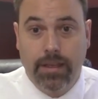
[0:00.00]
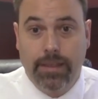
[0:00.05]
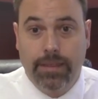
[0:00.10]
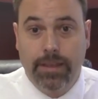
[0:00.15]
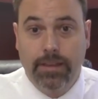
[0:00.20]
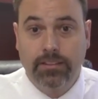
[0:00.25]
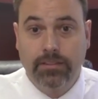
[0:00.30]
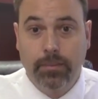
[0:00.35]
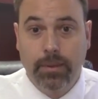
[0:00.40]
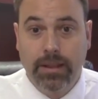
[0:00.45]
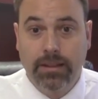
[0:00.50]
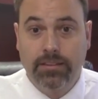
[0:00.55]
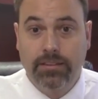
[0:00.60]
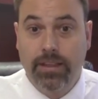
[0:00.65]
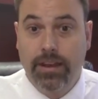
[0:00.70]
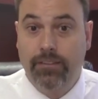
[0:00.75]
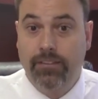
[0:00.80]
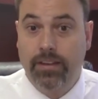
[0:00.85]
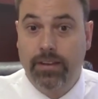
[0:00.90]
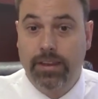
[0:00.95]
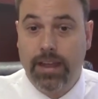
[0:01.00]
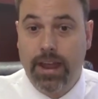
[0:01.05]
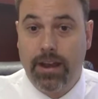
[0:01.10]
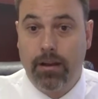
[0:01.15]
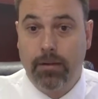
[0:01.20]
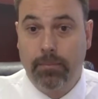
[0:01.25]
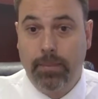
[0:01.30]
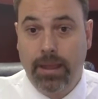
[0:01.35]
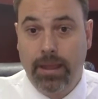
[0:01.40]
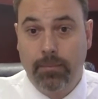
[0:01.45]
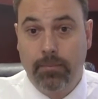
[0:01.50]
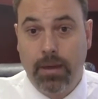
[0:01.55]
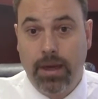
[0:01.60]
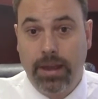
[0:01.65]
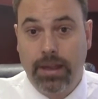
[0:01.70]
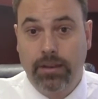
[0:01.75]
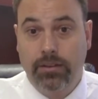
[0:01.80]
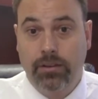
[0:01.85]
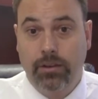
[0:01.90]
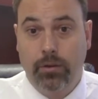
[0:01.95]
This means that if a debtor paid
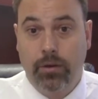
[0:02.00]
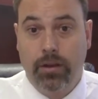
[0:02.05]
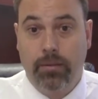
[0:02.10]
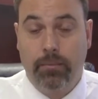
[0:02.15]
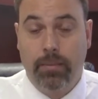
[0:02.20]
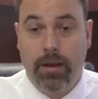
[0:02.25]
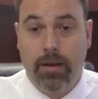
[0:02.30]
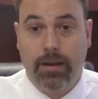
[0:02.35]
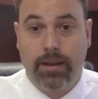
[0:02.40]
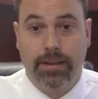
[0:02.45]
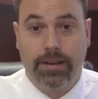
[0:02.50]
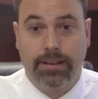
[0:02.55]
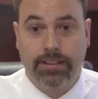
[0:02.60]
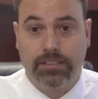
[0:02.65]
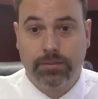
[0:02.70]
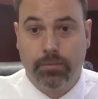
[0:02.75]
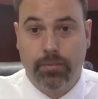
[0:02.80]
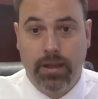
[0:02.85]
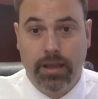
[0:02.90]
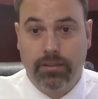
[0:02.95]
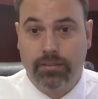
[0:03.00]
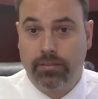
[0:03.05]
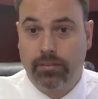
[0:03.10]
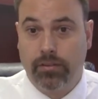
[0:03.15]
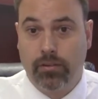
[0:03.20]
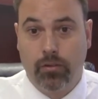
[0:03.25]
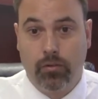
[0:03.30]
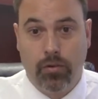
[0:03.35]
money to an American Express